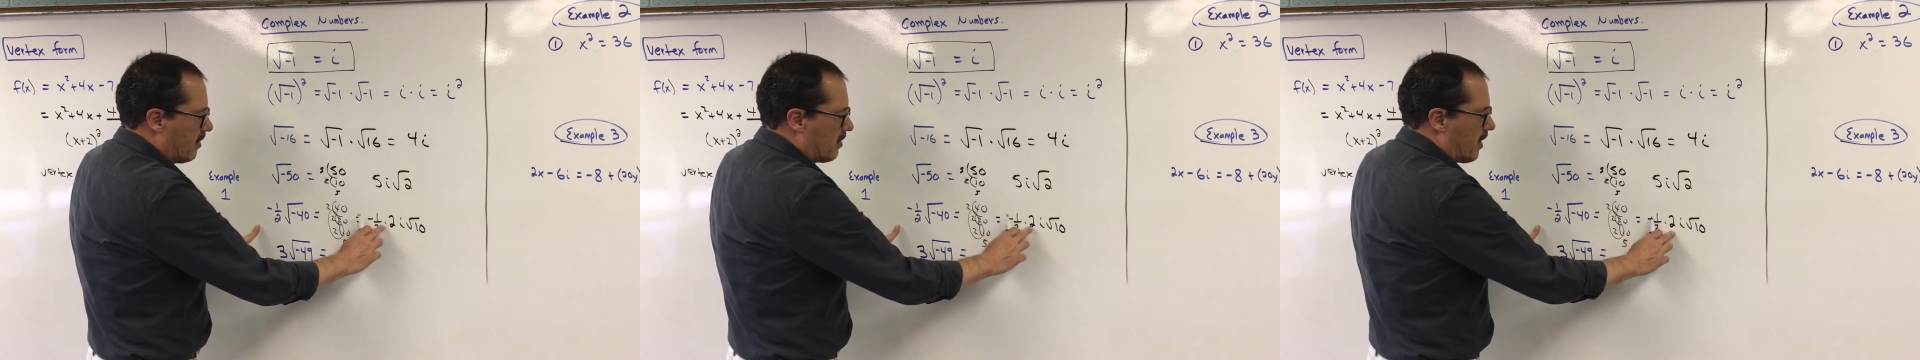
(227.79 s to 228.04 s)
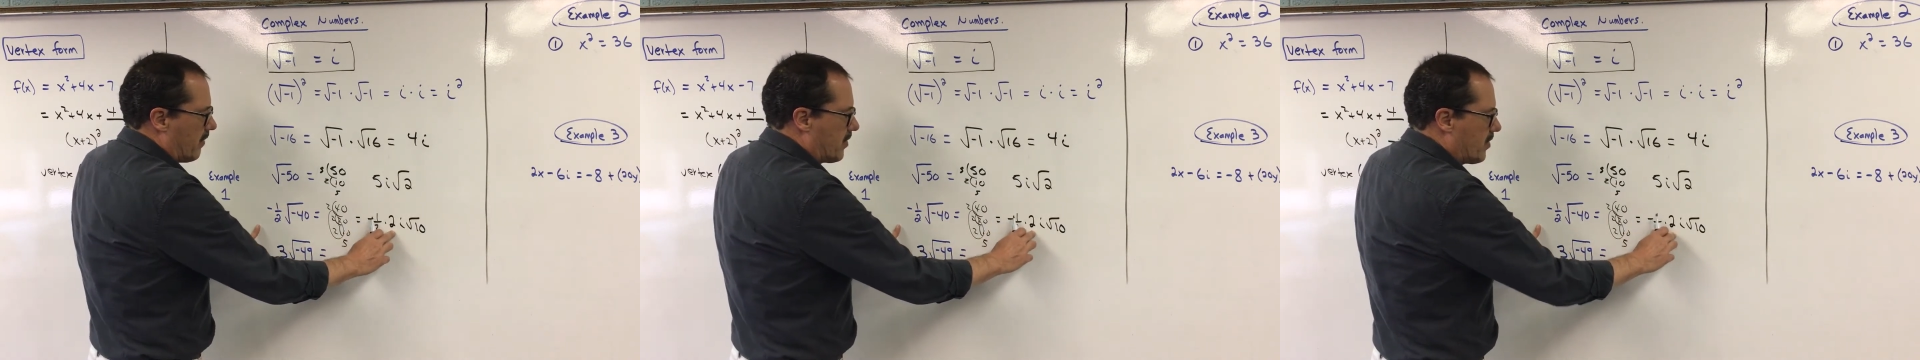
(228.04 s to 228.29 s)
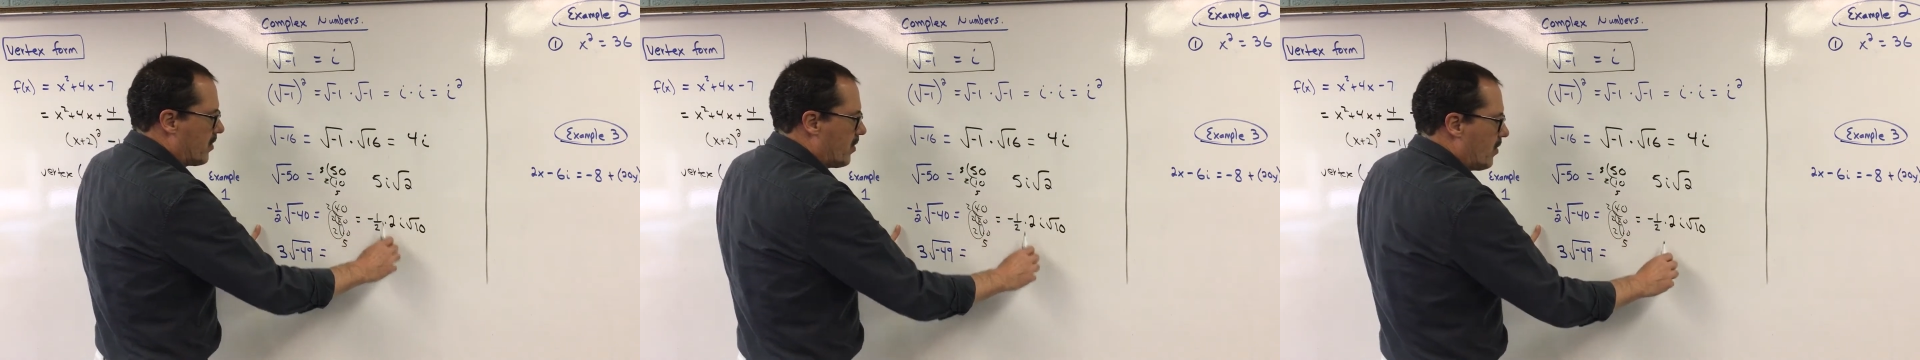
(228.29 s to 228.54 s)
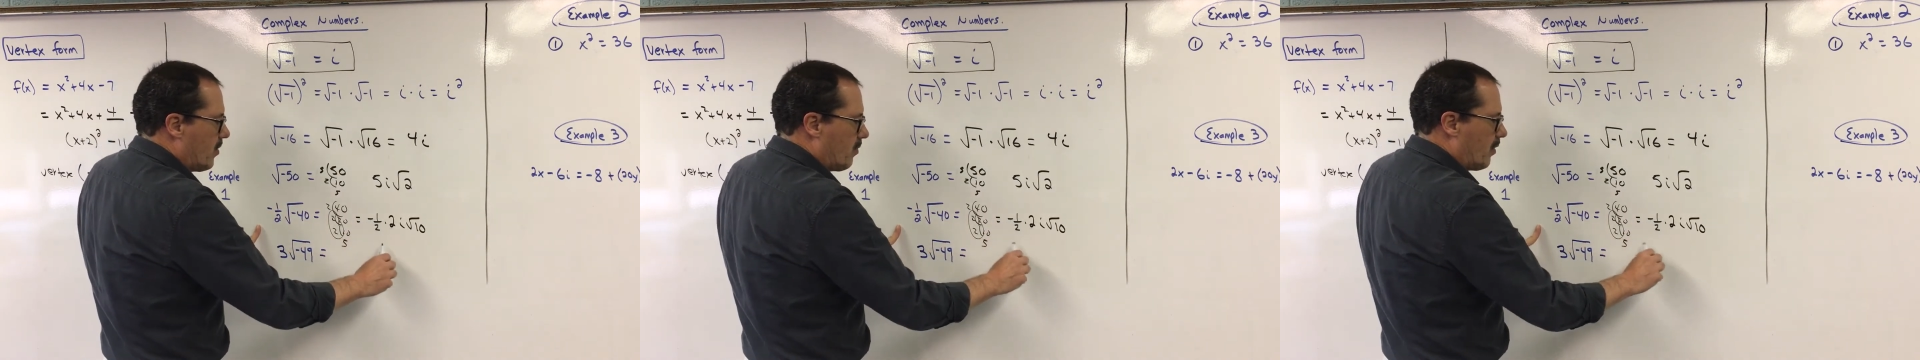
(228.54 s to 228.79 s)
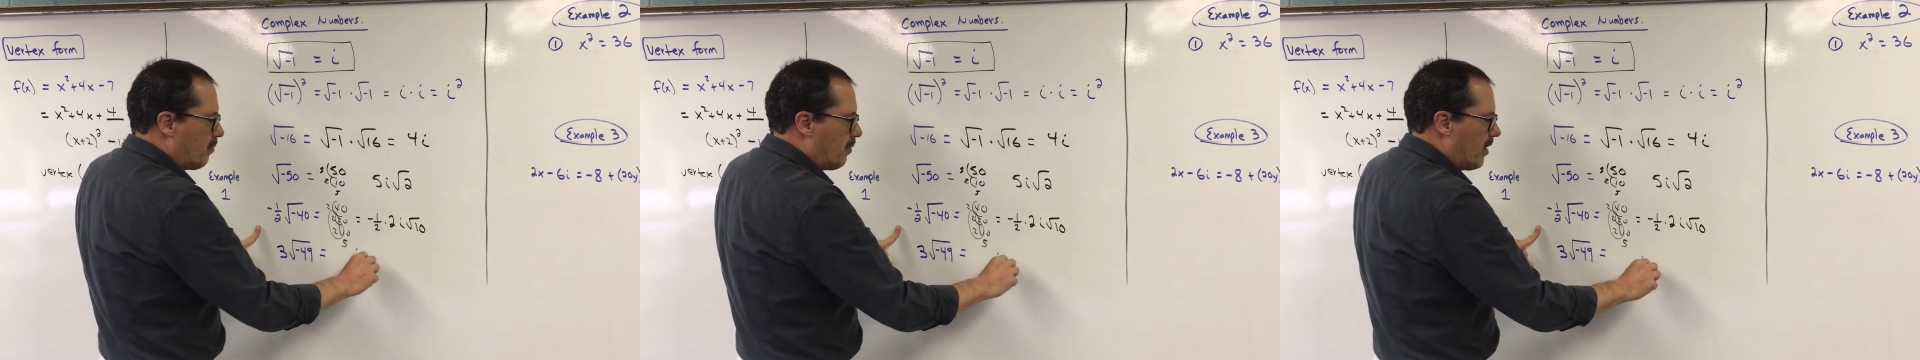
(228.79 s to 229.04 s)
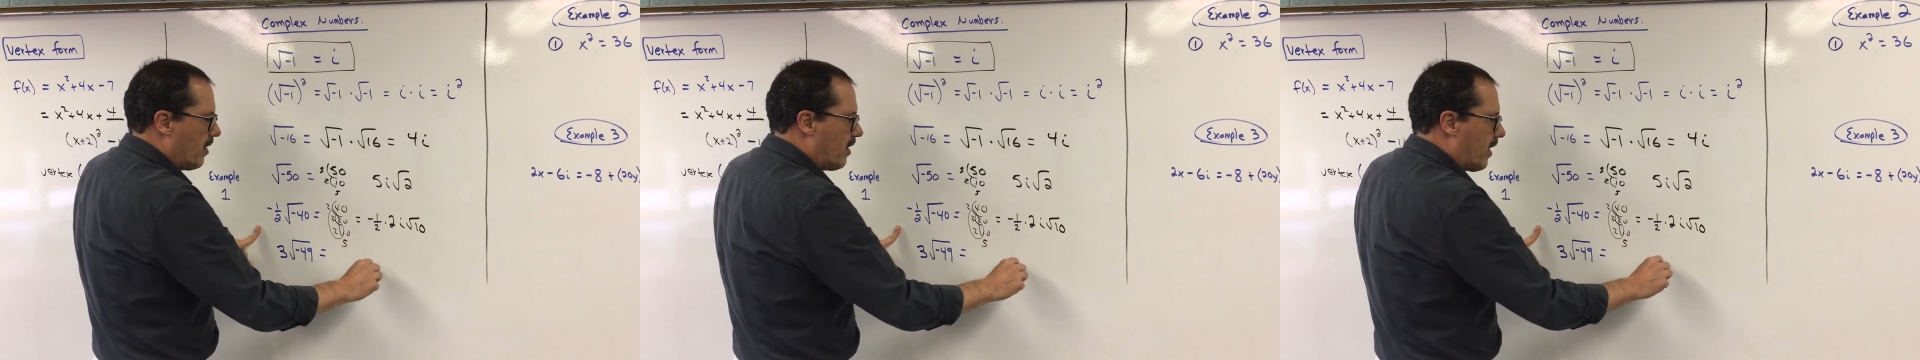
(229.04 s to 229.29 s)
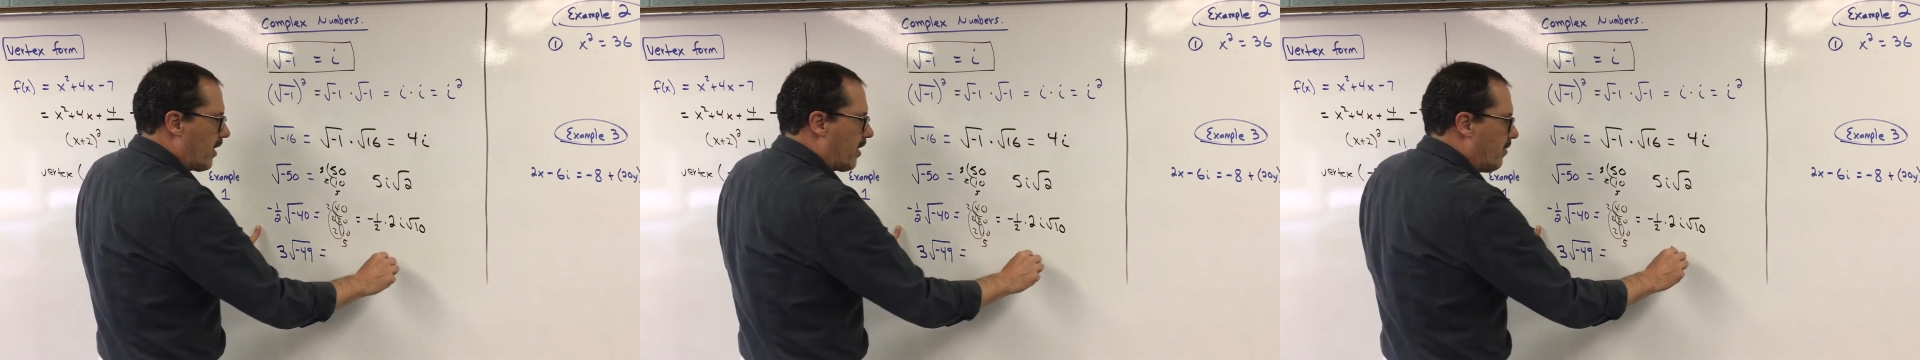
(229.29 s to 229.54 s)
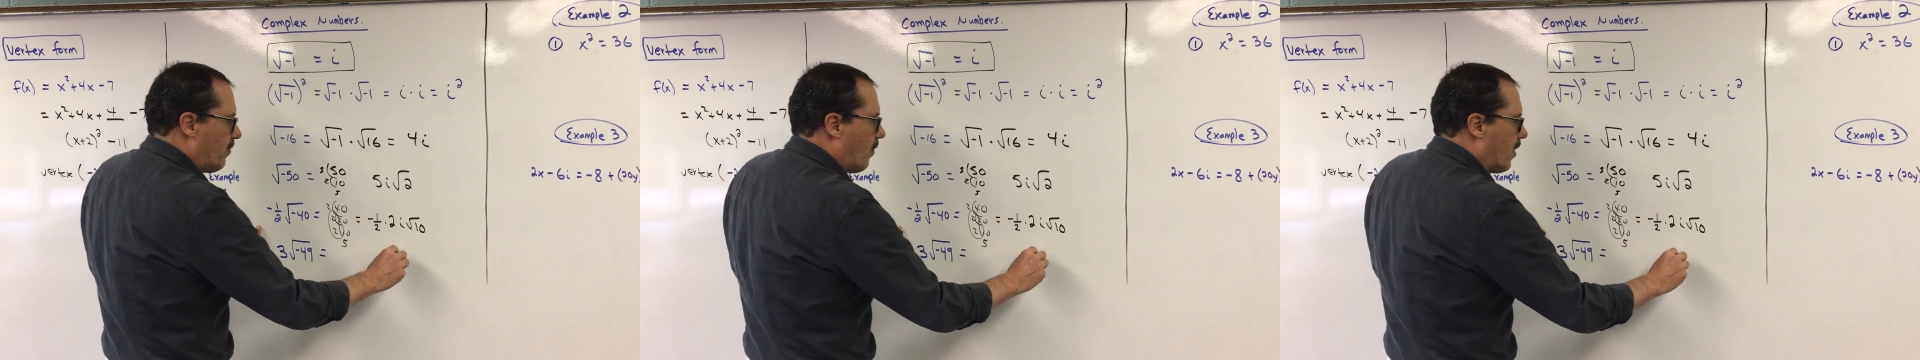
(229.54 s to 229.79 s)
times 2 would be
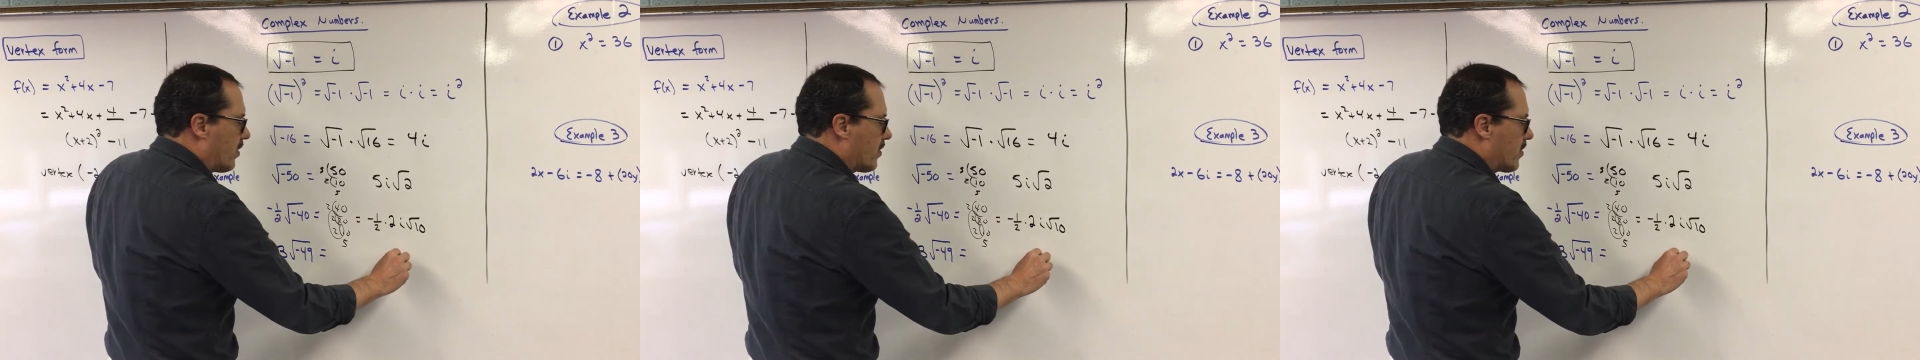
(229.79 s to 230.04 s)
-1,